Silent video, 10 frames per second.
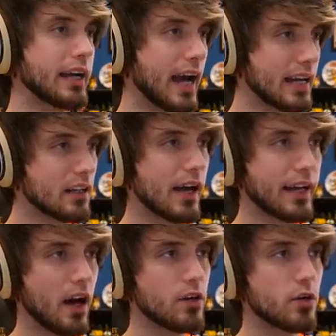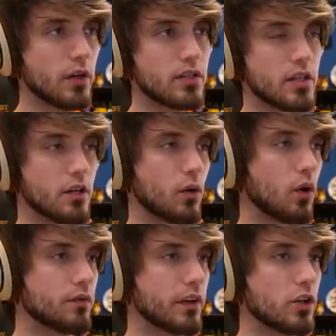I kinda like how you could see your
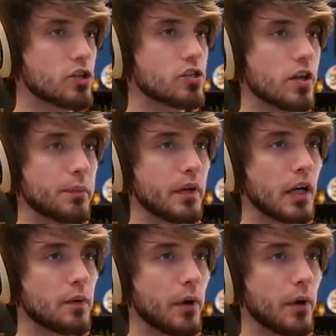old villagers up here,